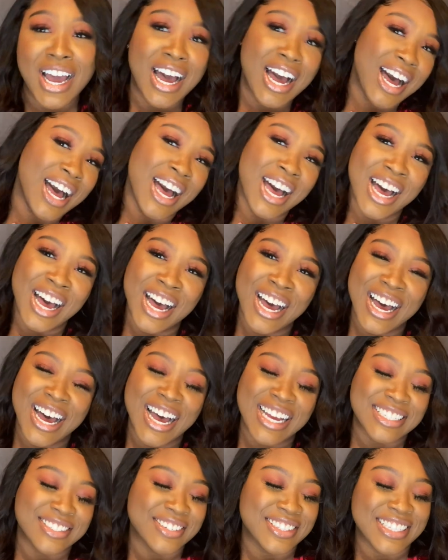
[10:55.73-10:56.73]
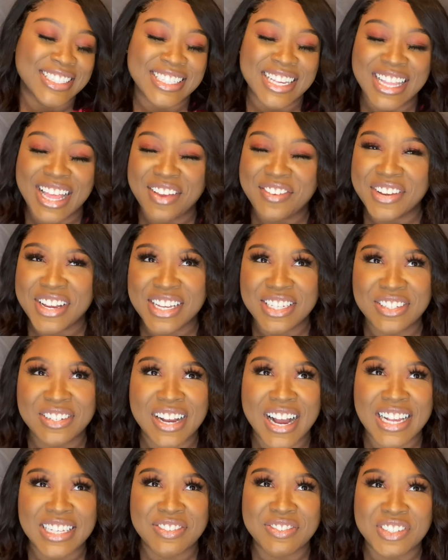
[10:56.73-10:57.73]
I just want to say that because you
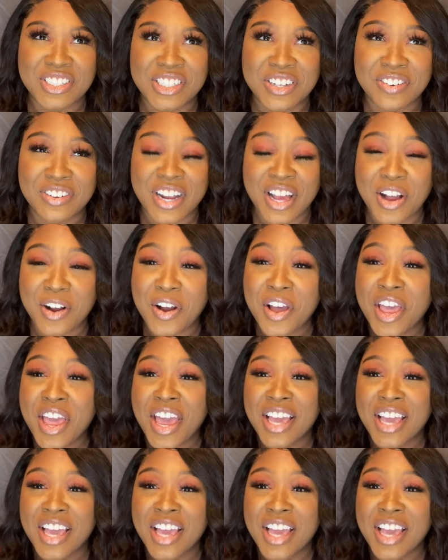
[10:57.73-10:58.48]
guys have been showing out.